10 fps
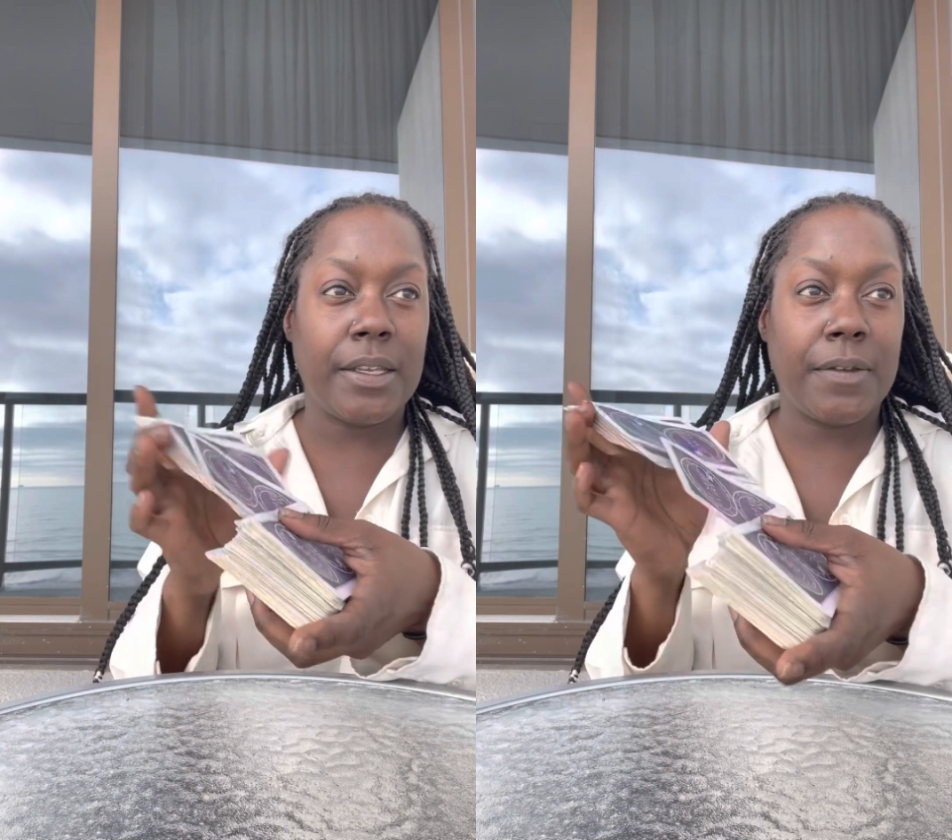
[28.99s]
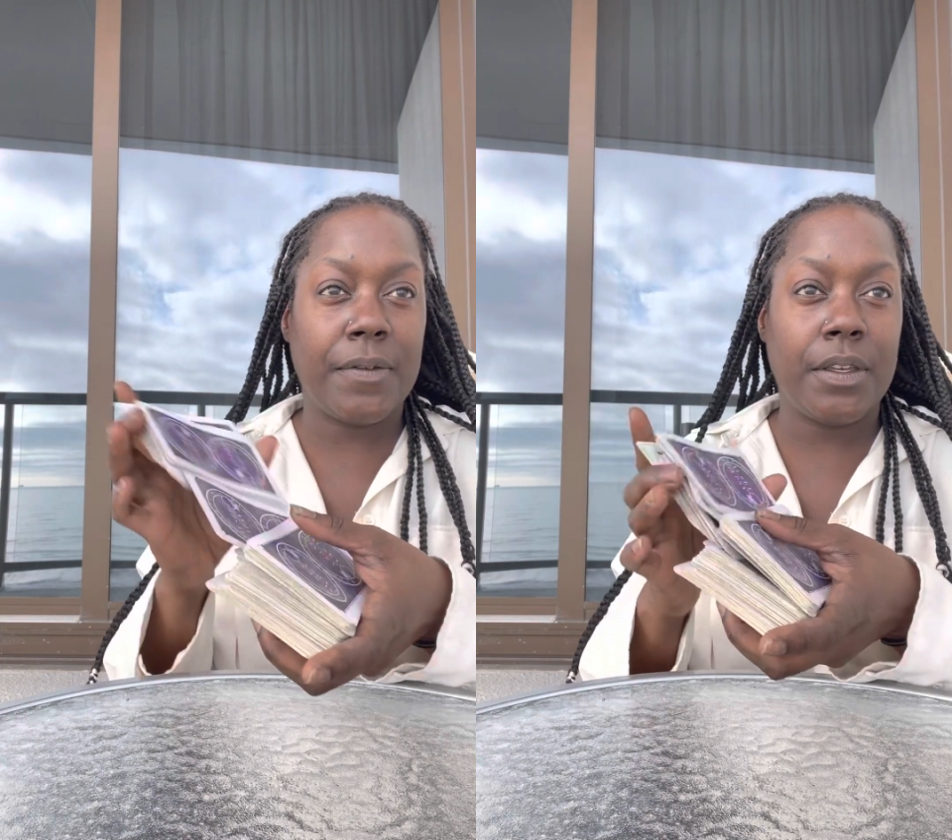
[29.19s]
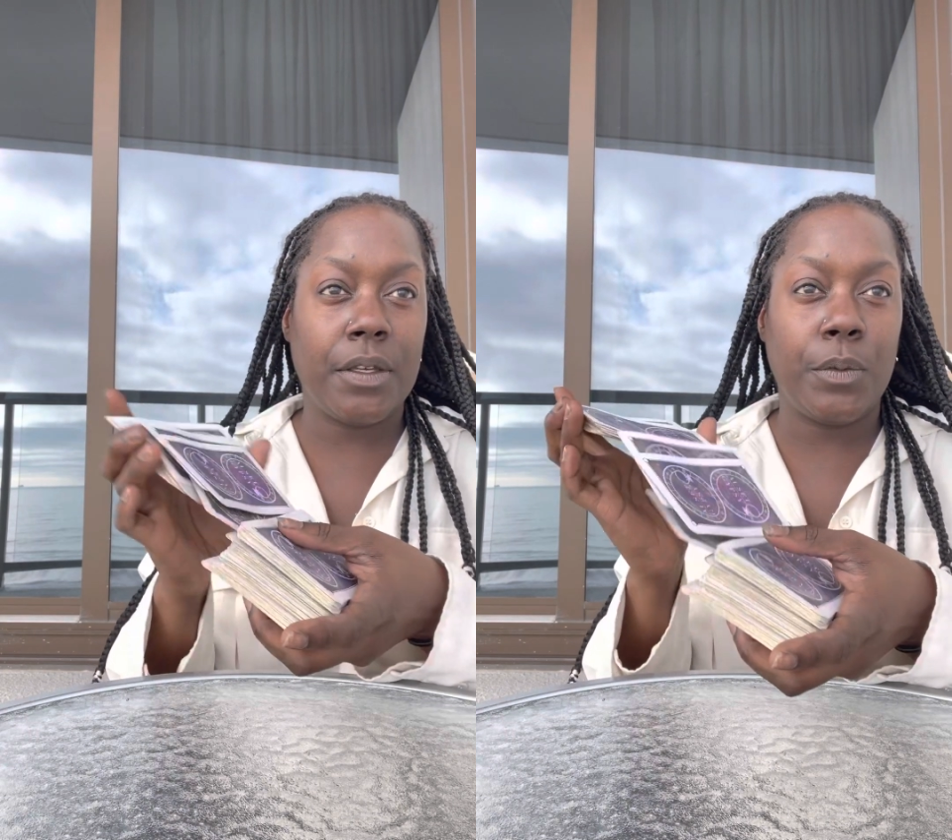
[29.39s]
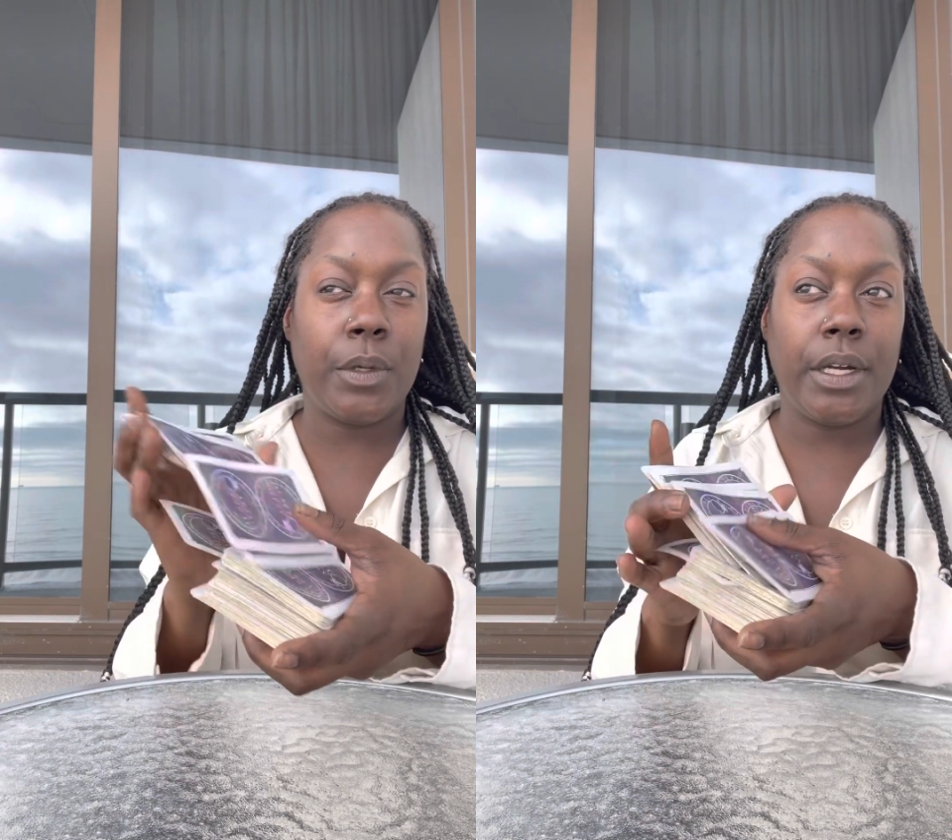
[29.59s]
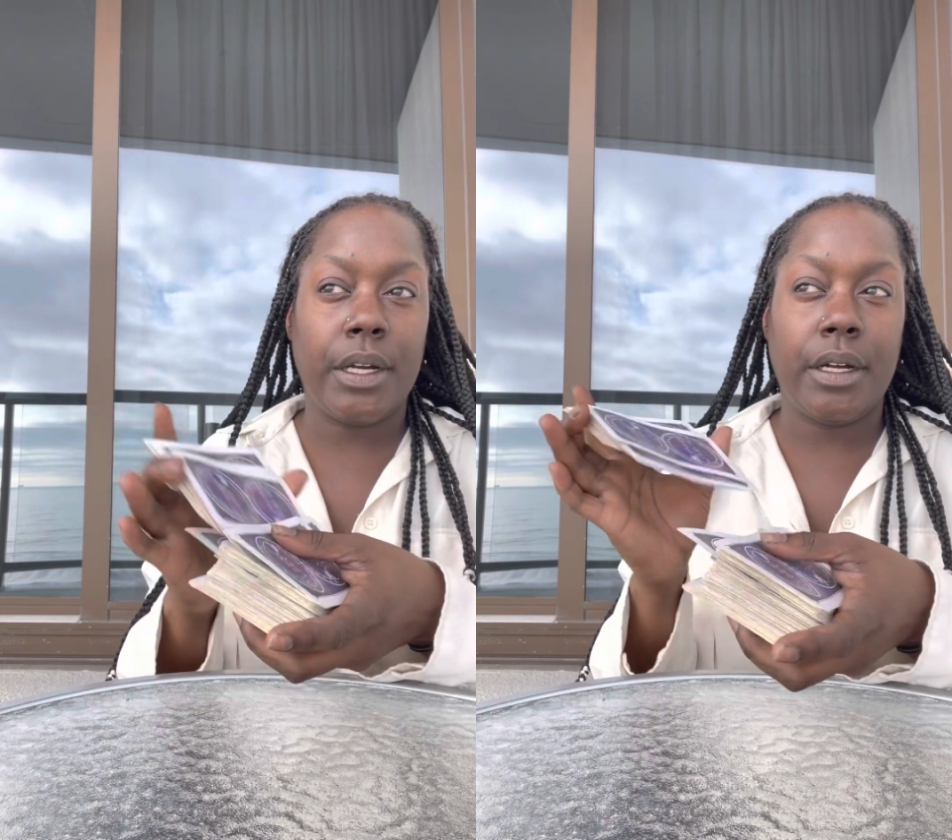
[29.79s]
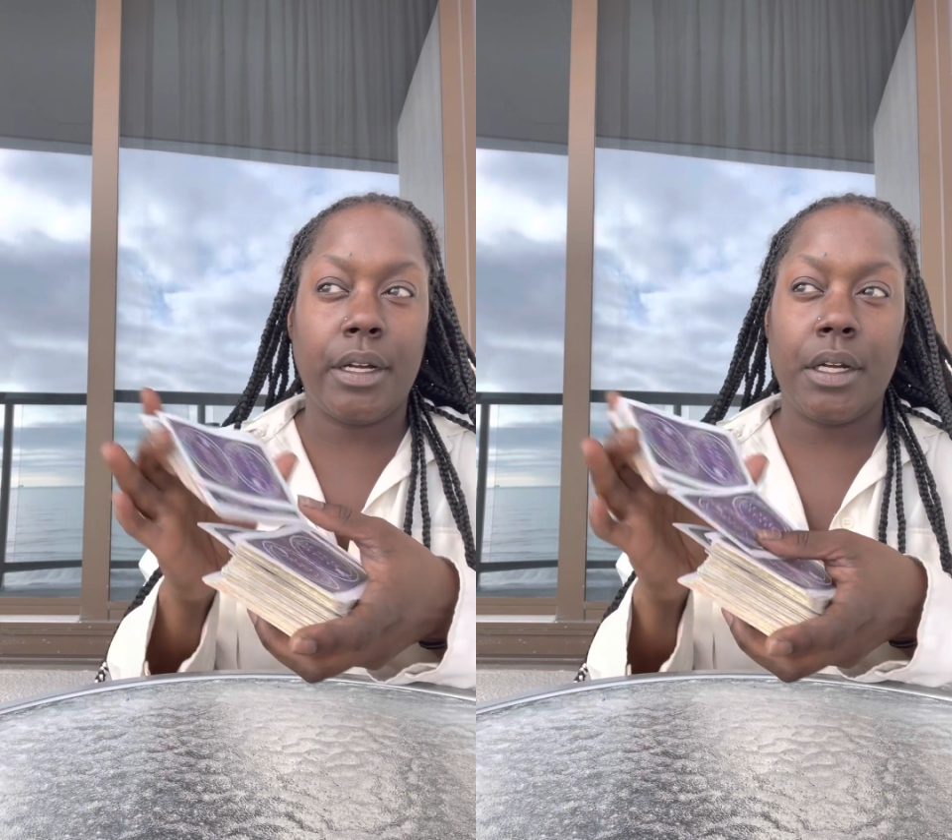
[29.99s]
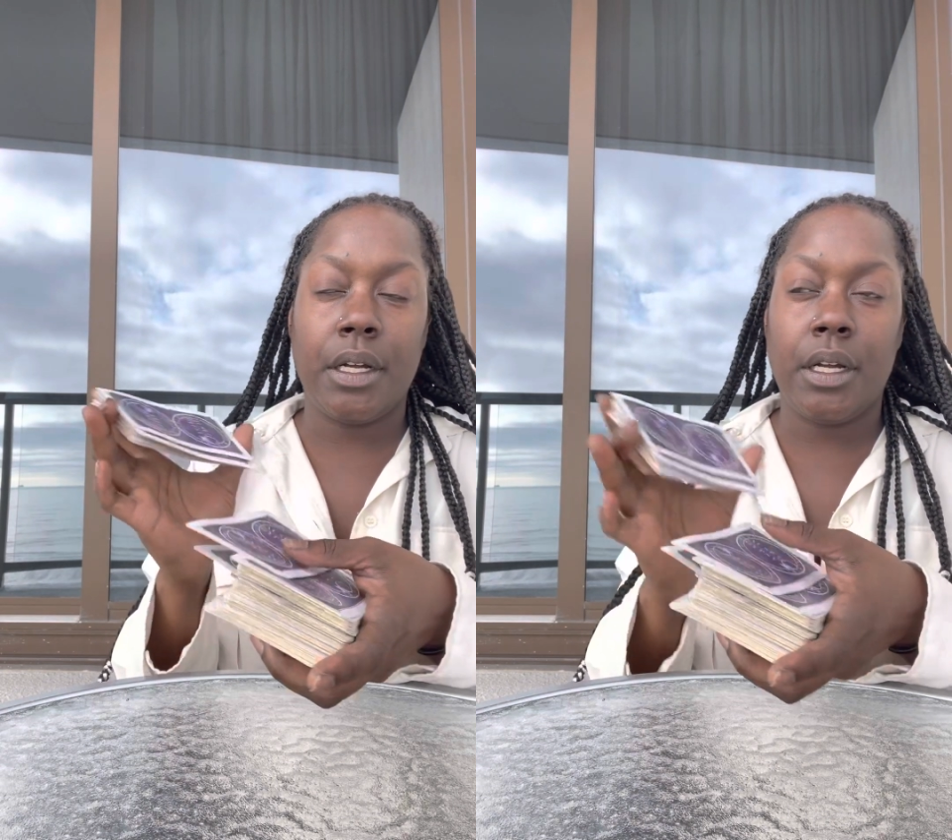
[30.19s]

I feel, where